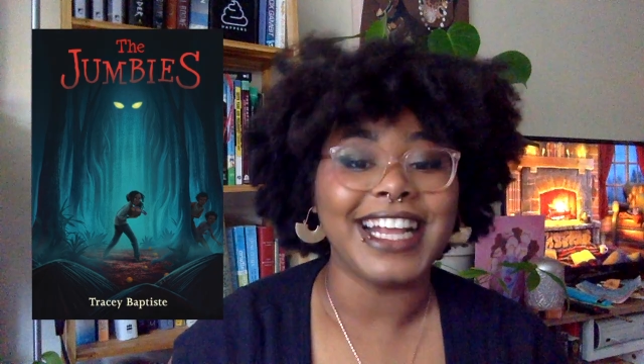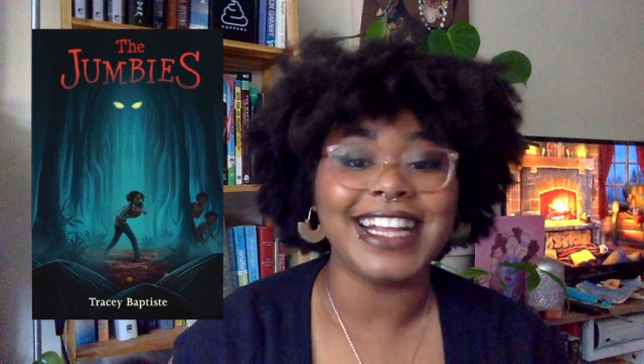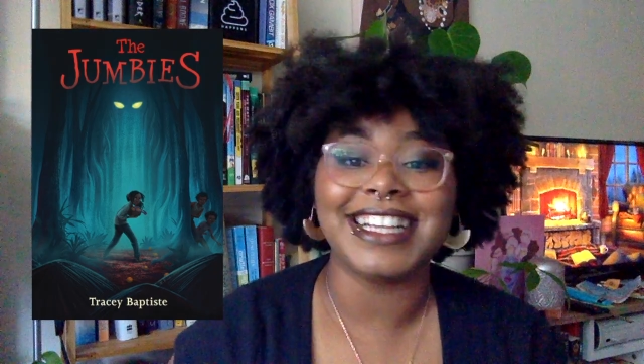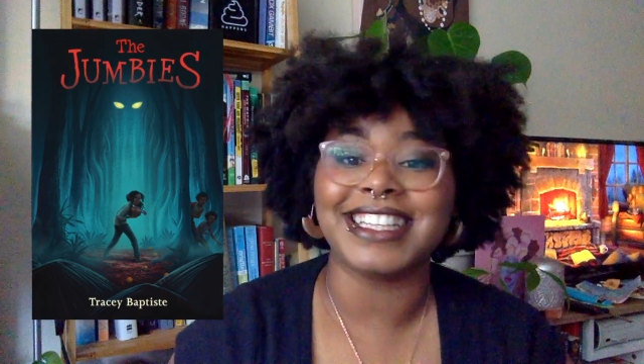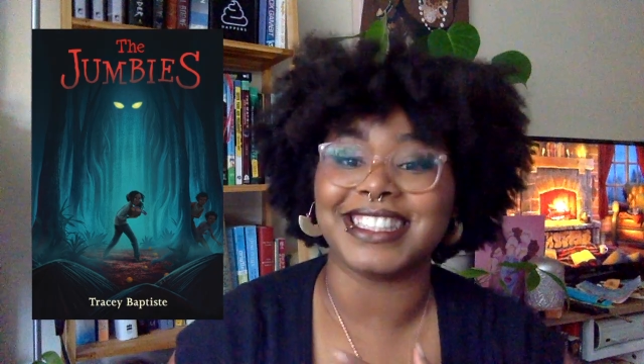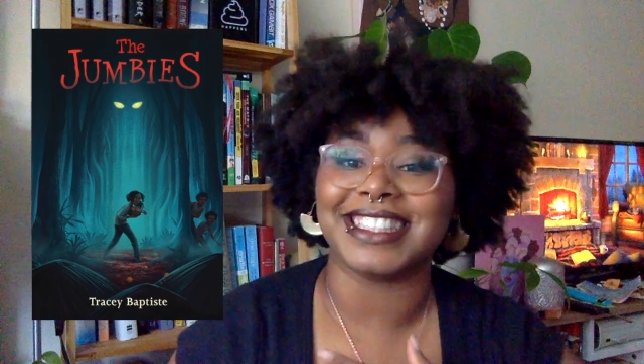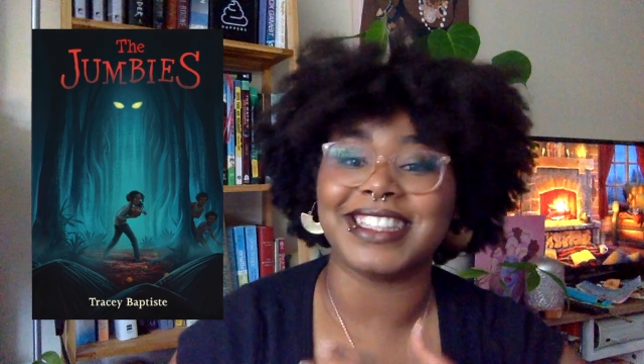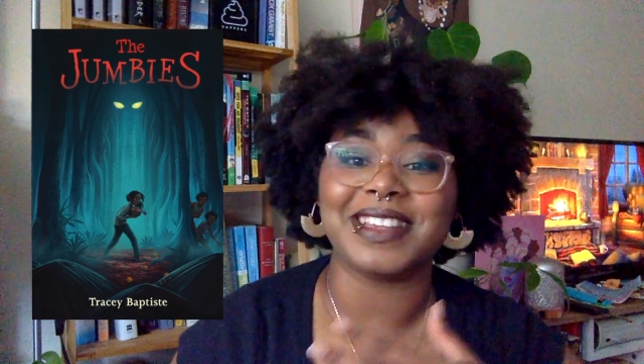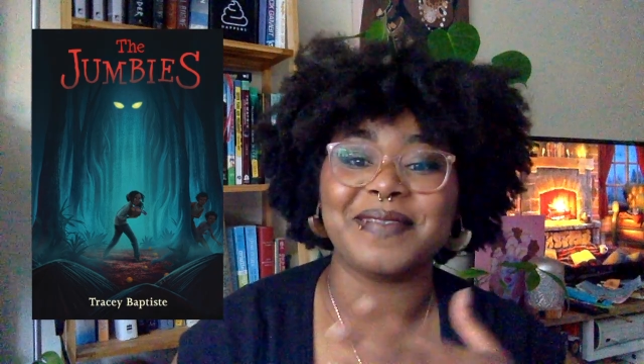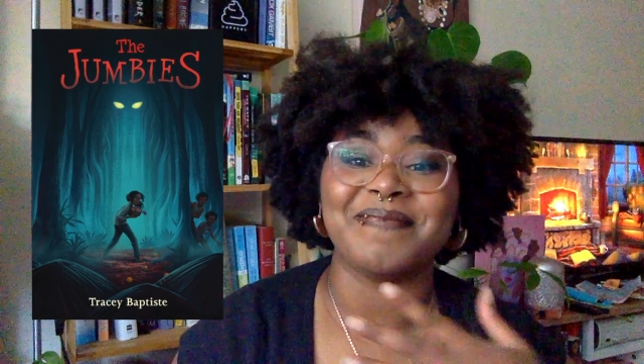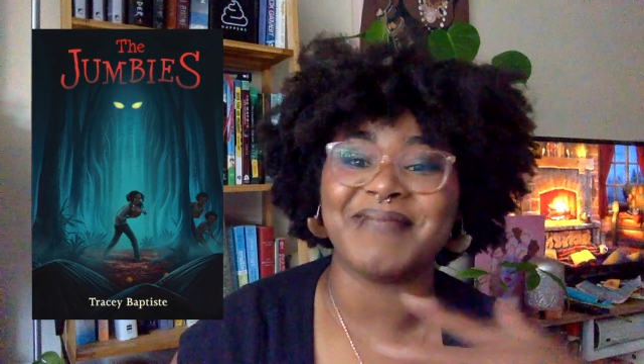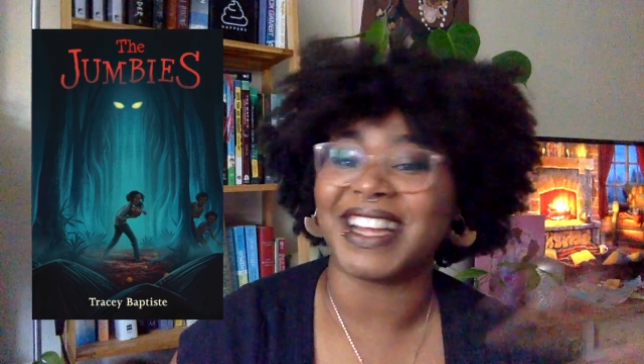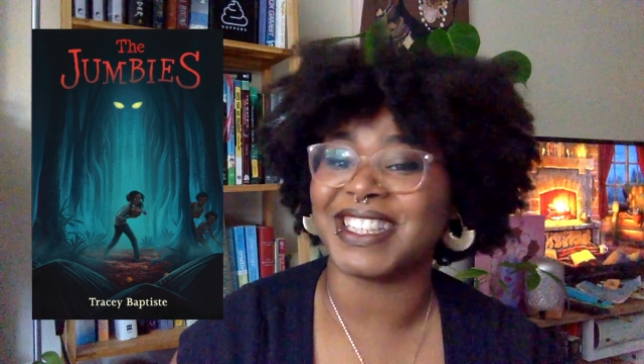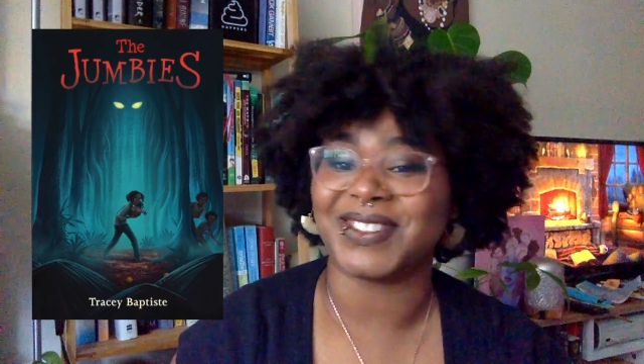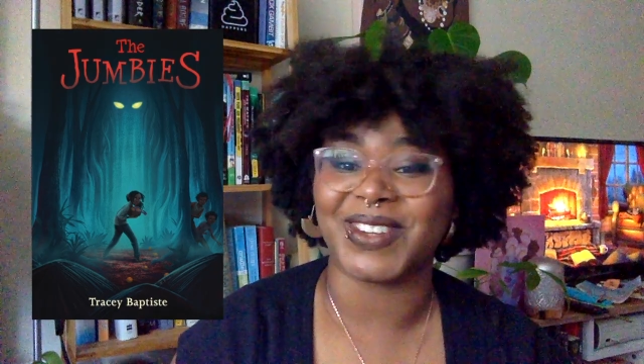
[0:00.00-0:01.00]
is the
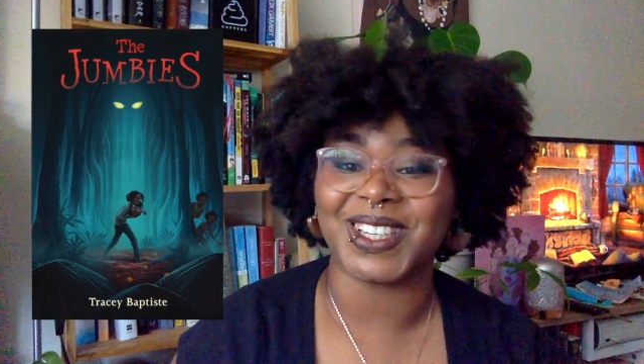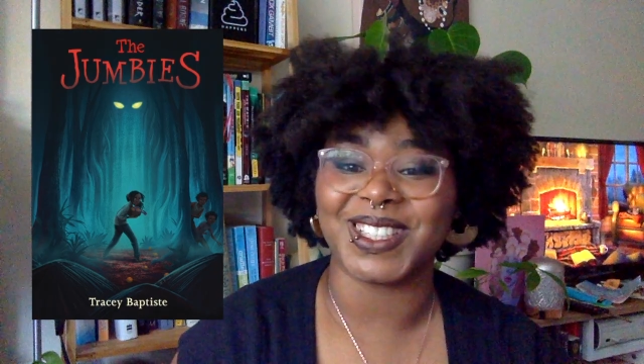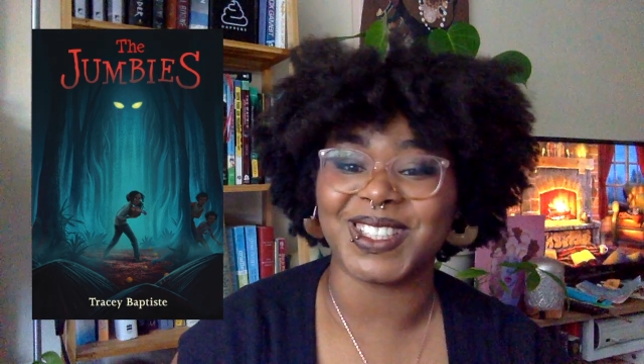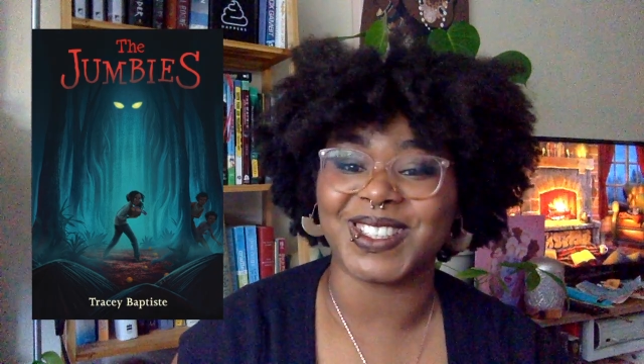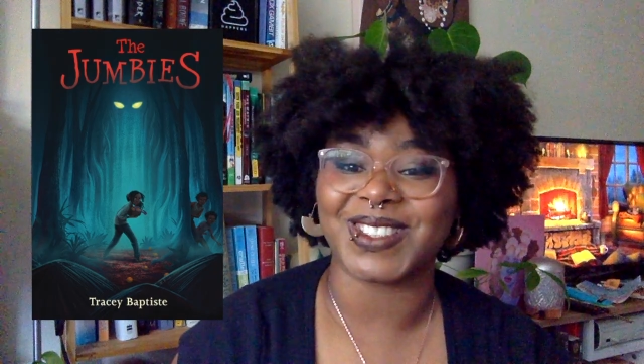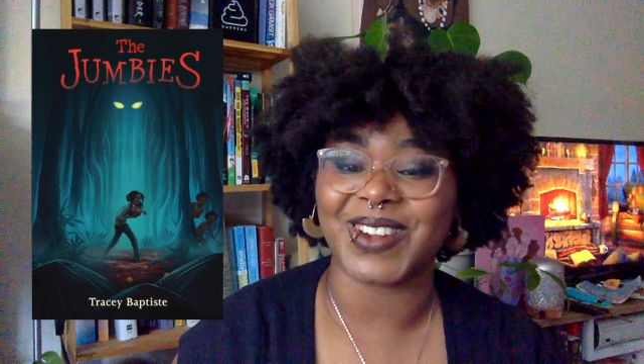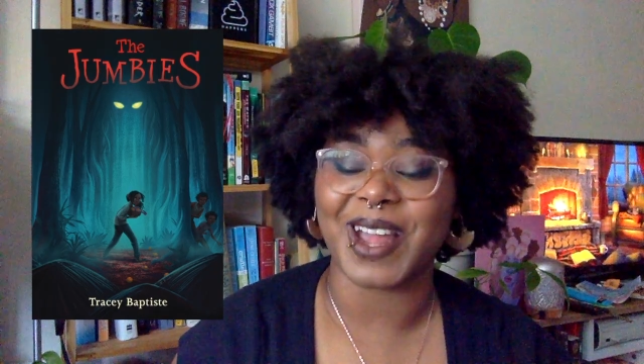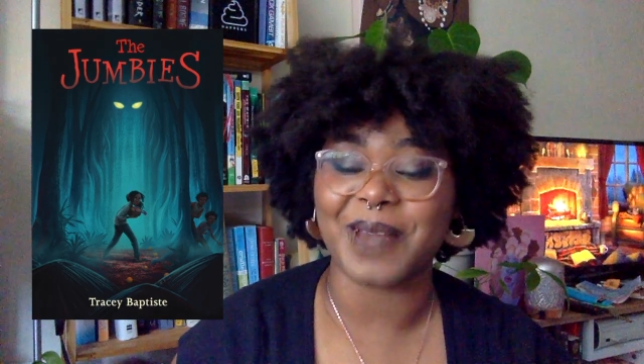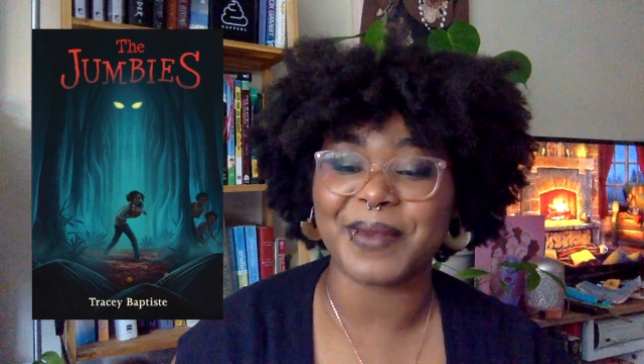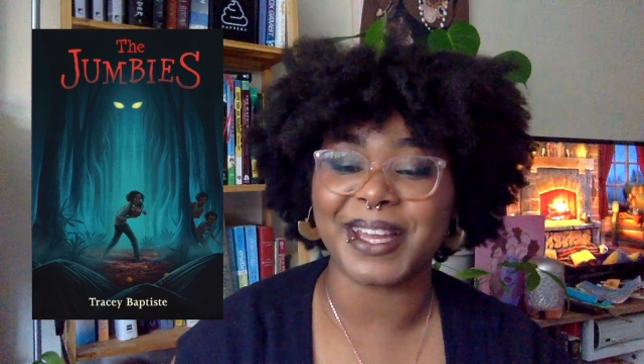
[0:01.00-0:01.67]
best way to describe